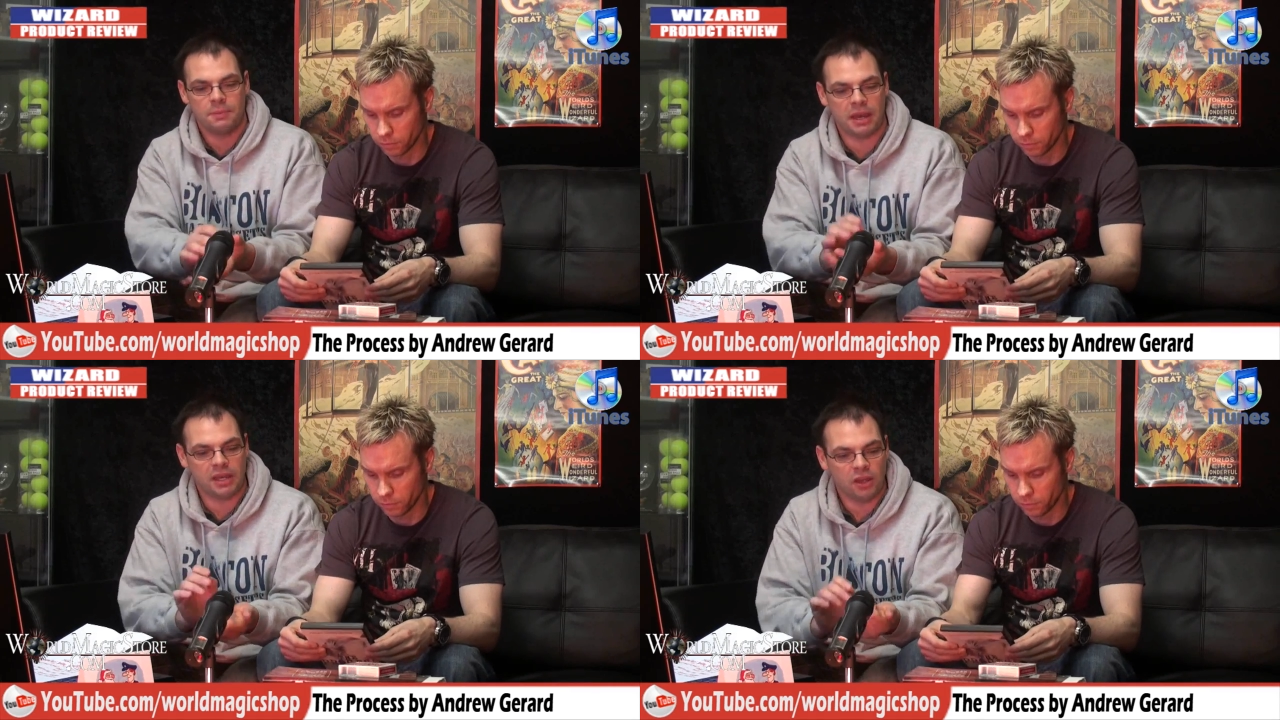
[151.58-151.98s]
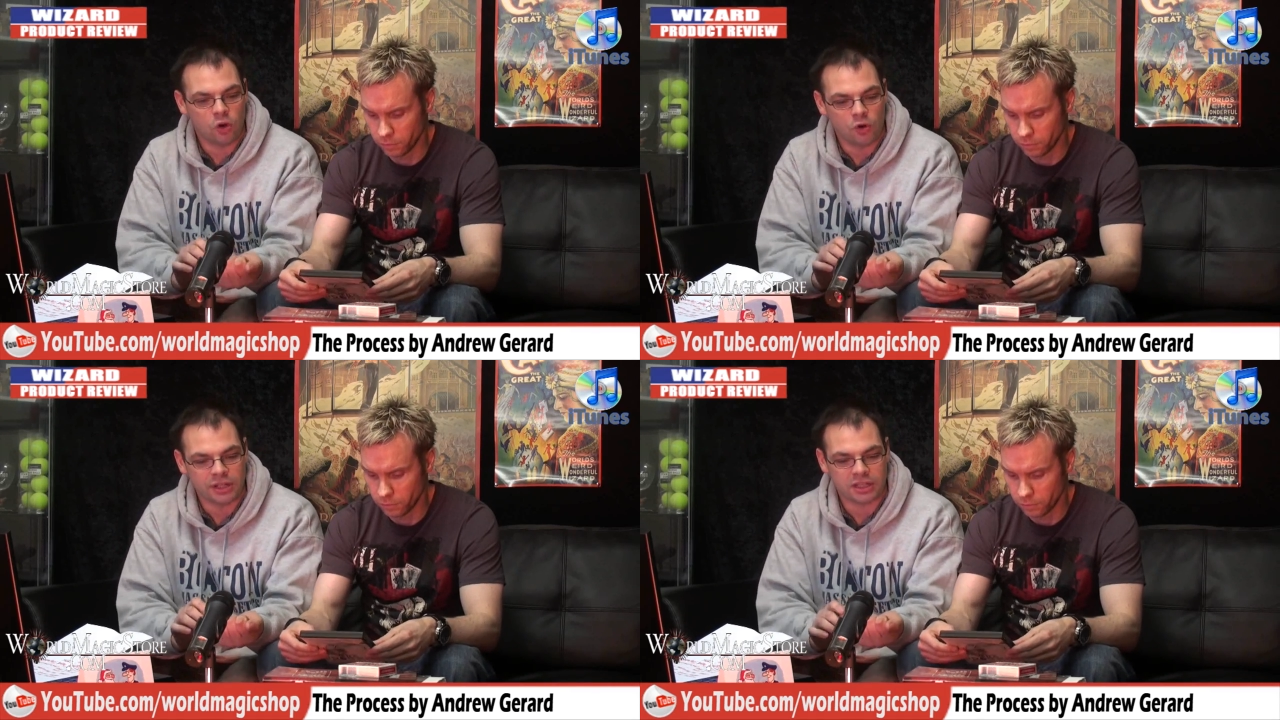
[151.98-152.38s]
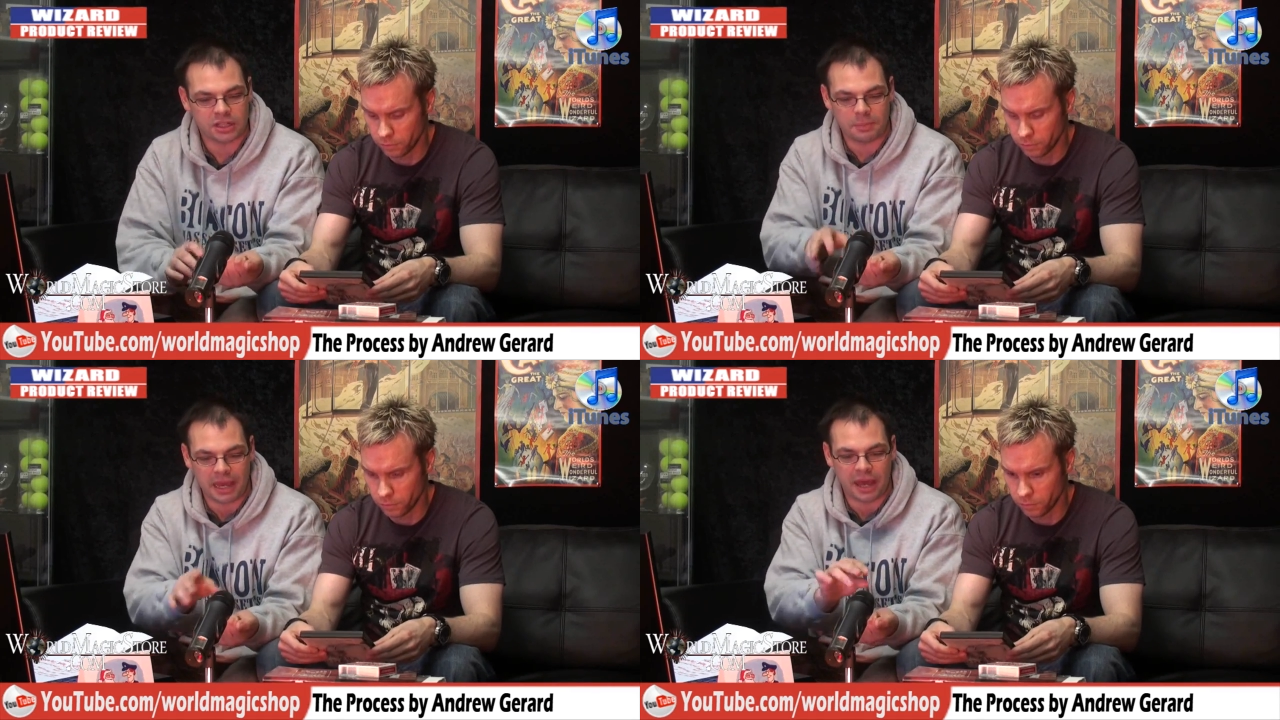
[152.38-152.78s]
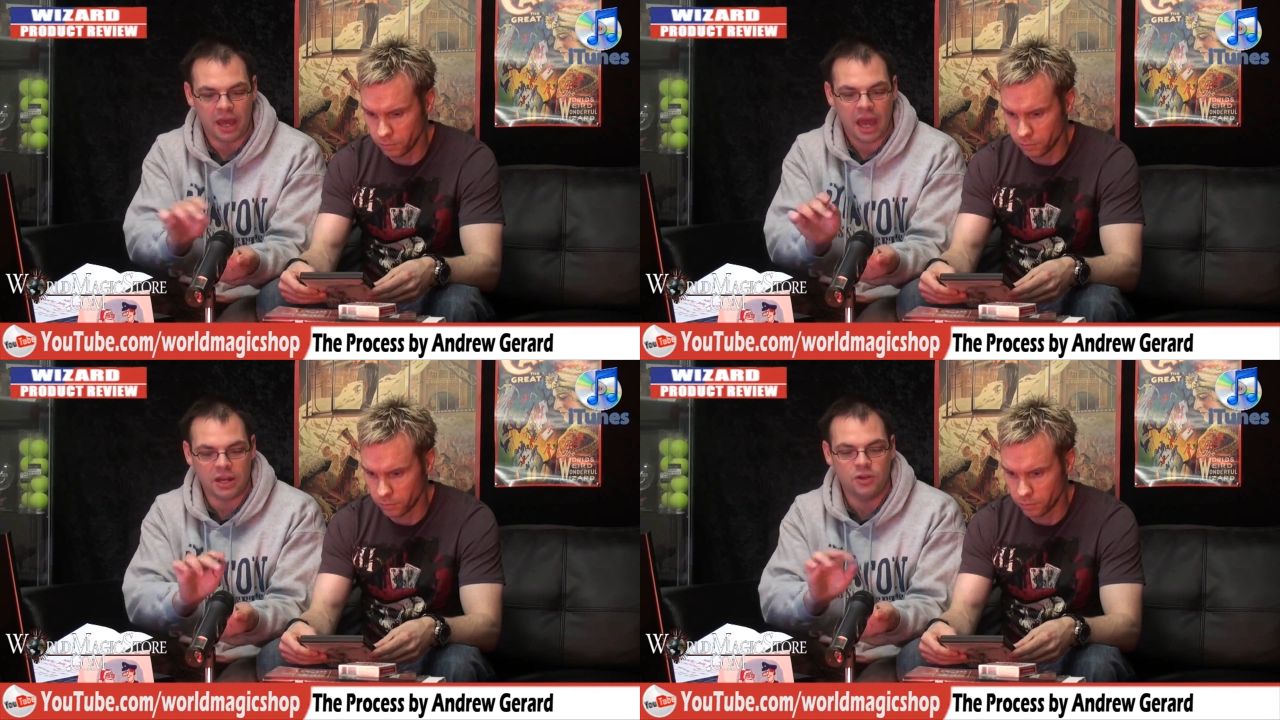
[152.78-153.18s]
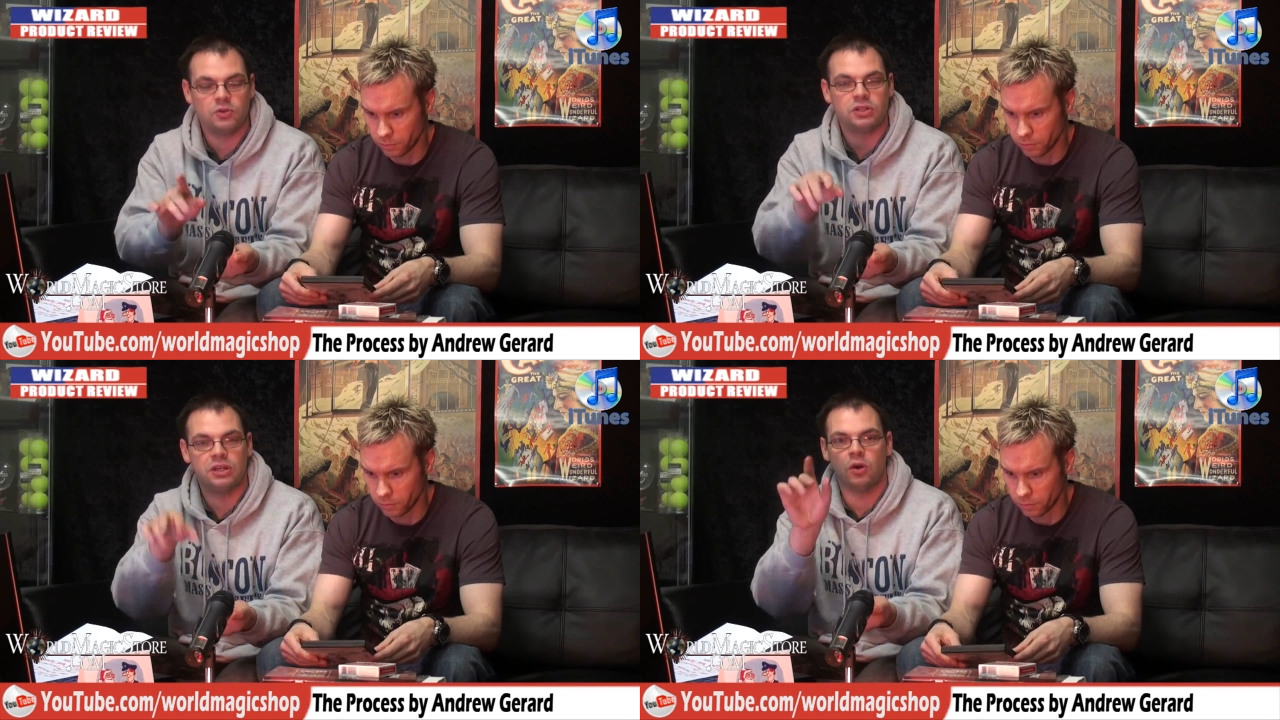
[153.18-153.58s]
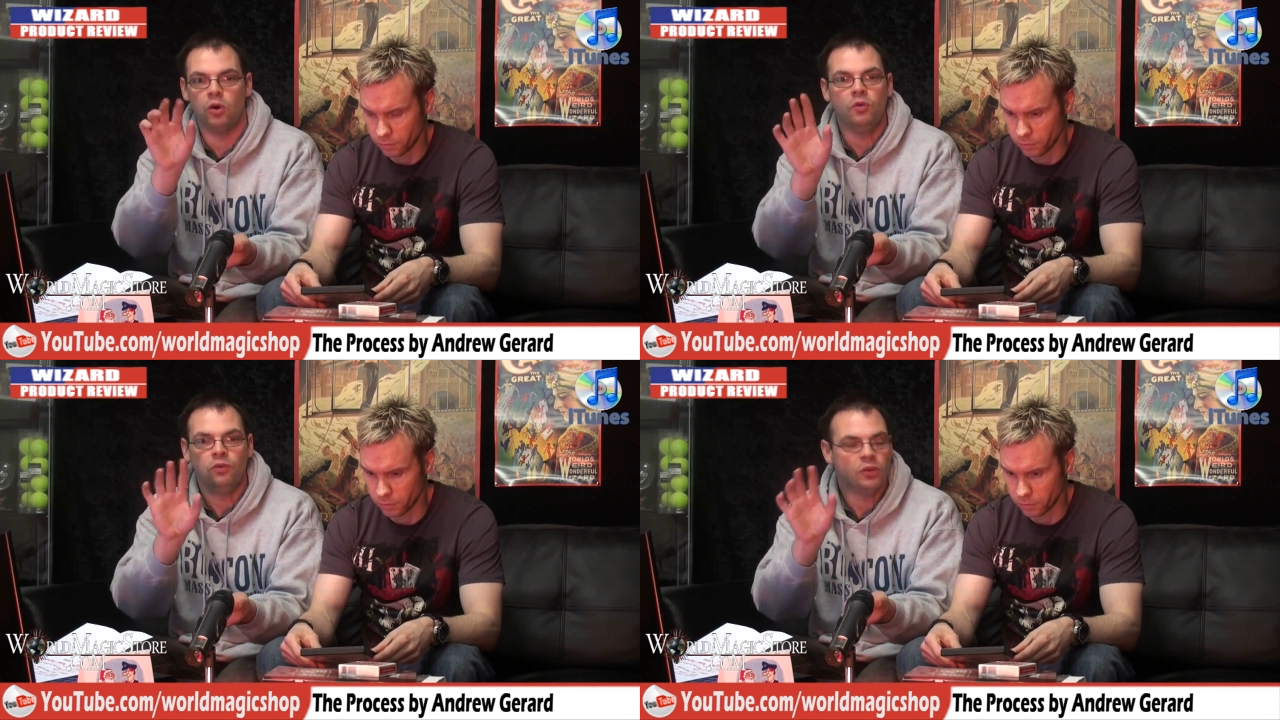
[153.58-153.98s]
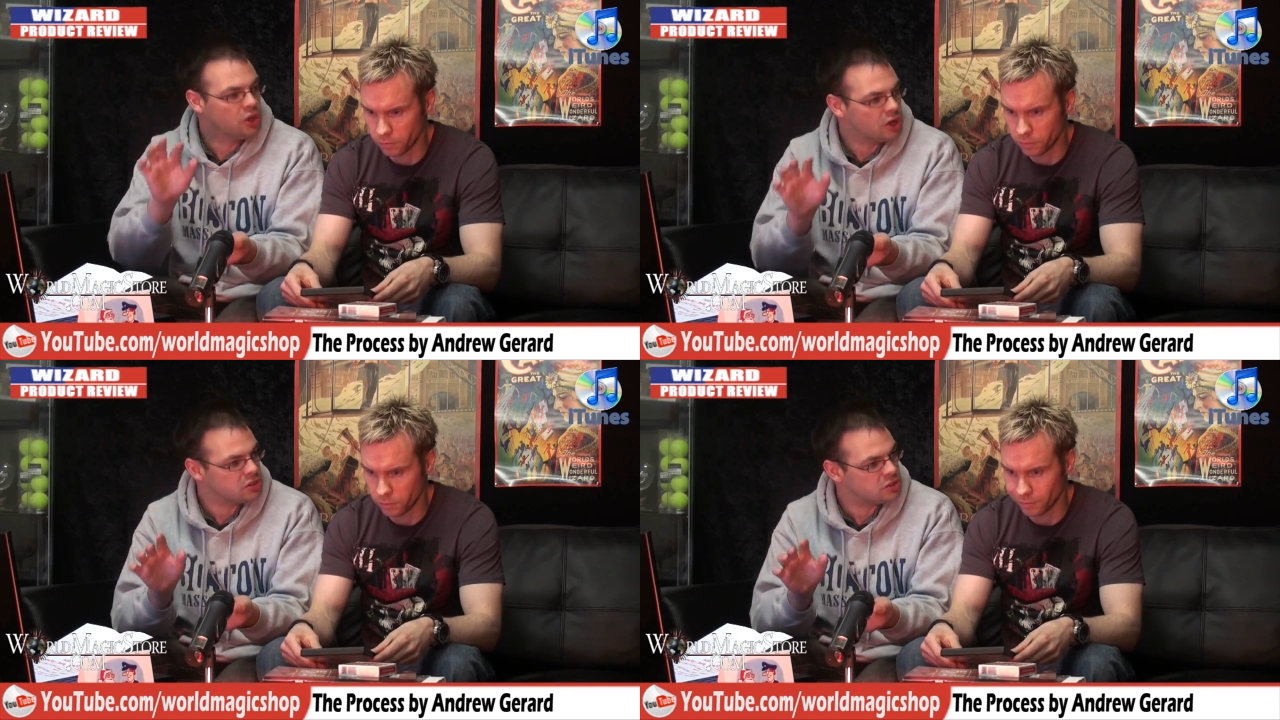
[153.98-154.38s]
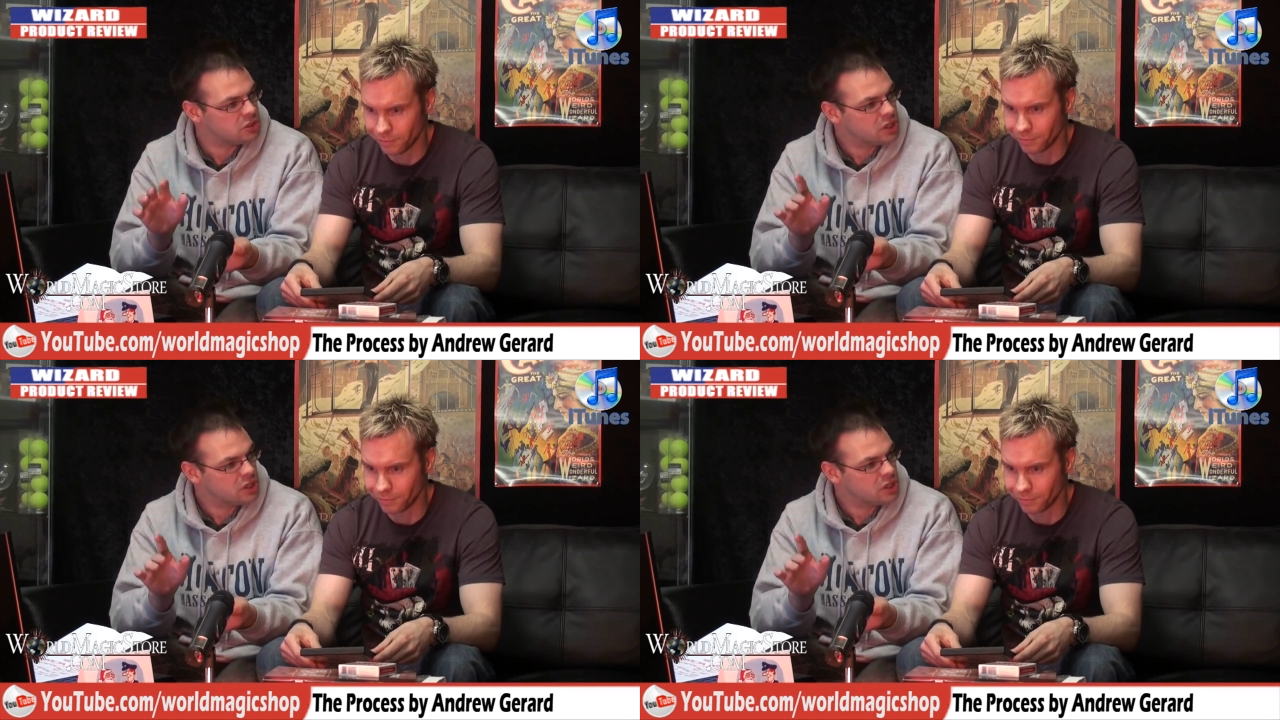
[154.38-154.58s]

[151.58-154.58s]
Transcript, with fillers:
Speaker 1: making a coin disappear and using oofle dust